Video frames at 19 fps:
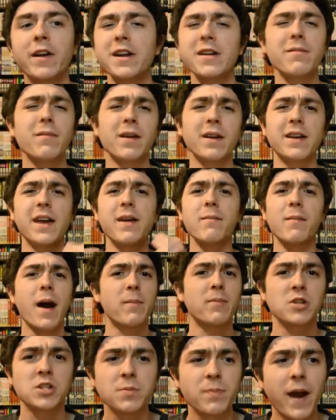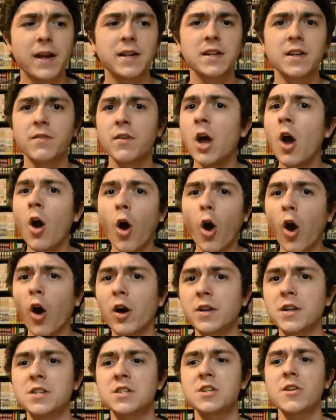get my perspective
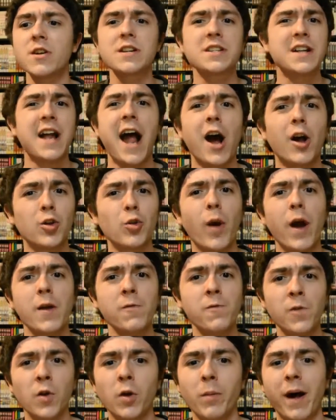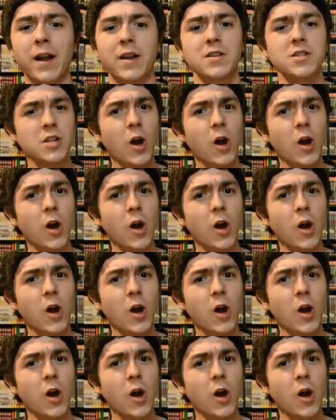on this series and how do I feel about it.